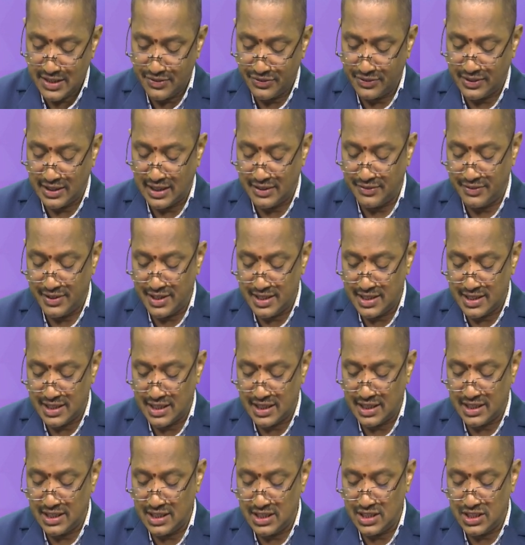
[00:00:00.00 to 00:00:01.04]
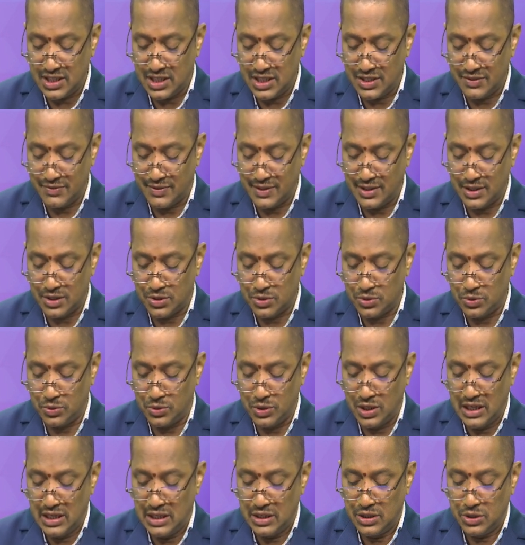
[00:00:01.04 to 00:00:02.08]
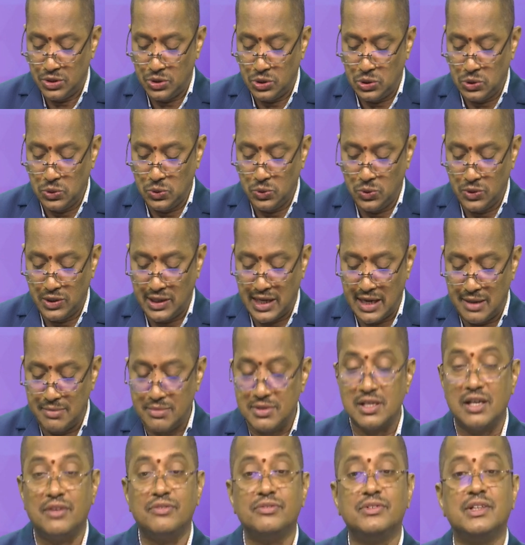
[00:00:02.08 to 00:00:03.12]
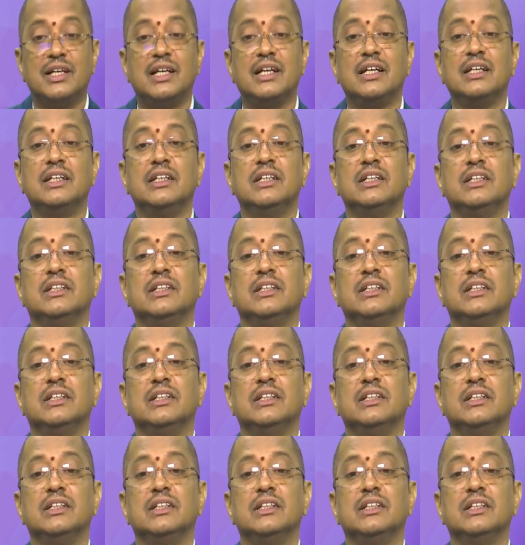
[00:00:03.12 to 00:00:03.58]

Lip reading: of curvature is equal to 2 times of the